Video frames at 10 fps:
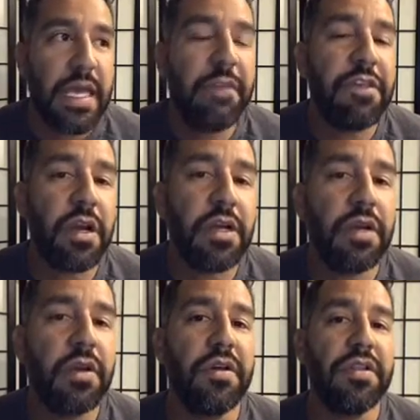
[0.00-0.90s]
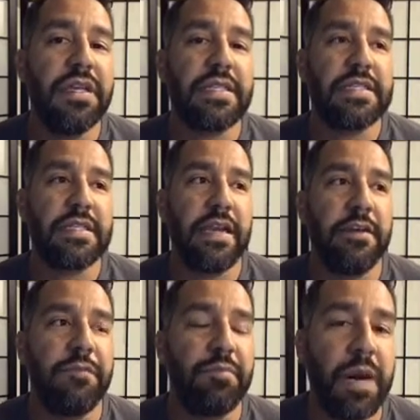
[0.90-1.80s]
If they're going to go to the
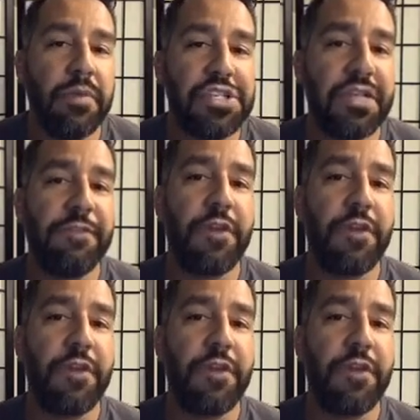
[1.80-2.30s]
extent of publishing